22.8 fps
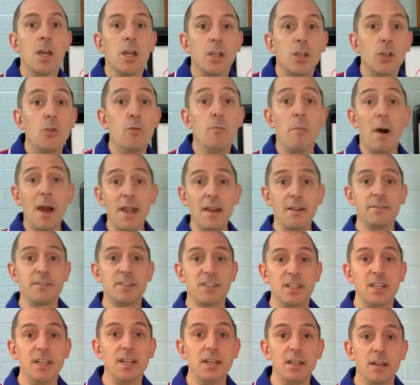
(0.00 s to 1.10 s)
You might have
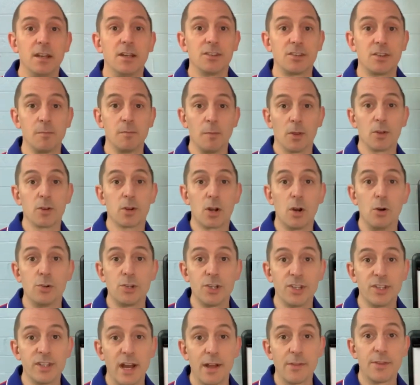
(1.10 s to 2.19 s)
seen some other
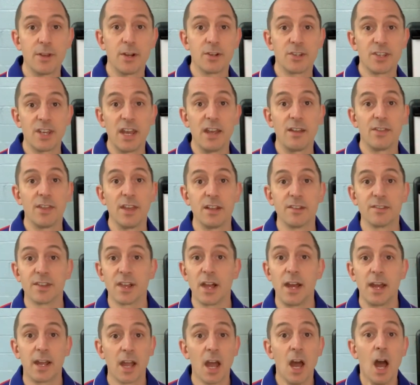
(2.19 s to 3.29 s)
coaches out there saying things
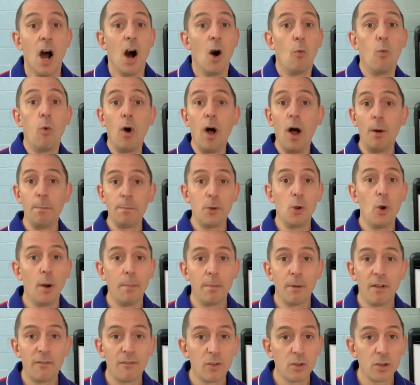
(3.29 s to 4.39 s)
like, We'll help you
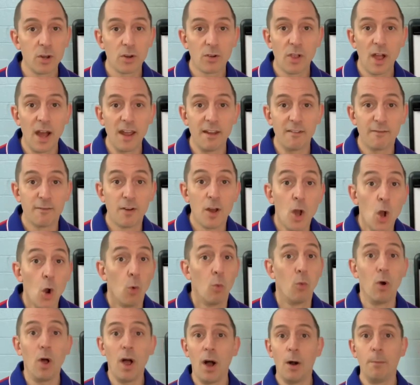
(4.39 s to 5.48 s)
uplevel your life.
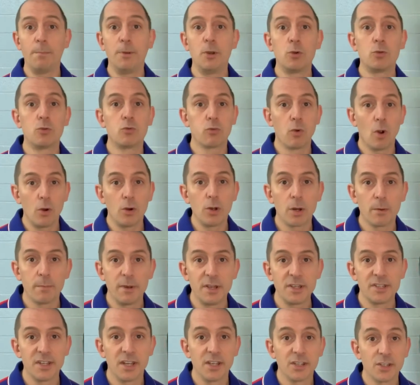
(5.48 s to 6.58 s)
We'll help you grow your
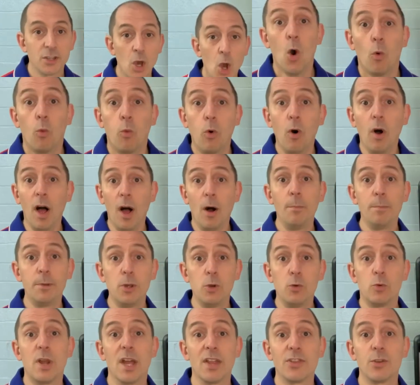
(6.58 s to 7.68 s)
business. We'll help
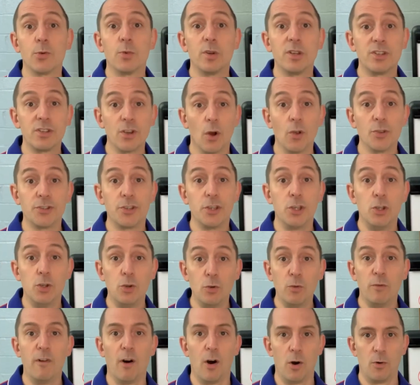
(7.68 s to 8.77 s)
you get the results
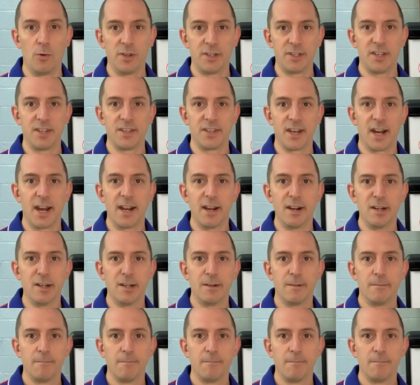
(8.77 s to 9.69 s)
you've always desired.